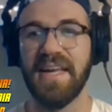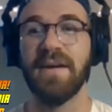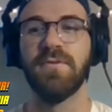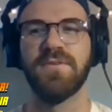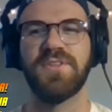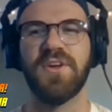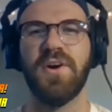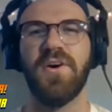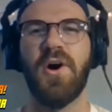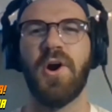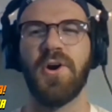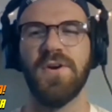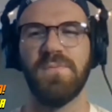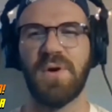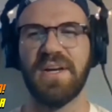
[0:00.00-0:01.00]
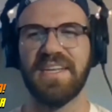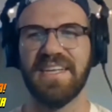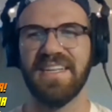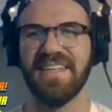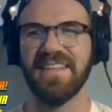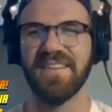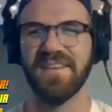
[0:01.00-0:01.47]
It was
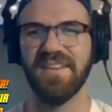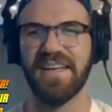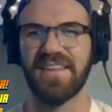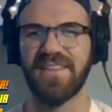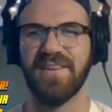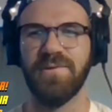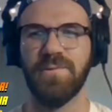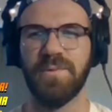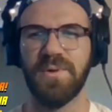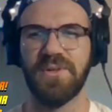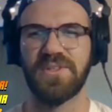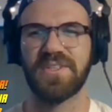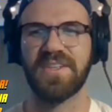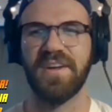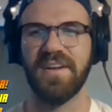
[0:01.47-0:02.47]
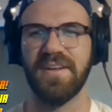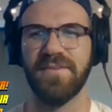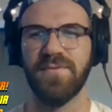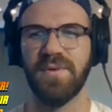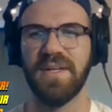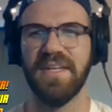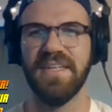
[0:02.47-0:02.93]
heartbreaking in the worst kind
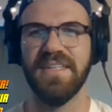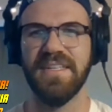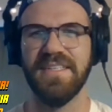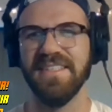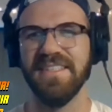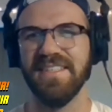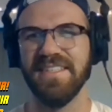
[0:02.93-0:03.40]
of way.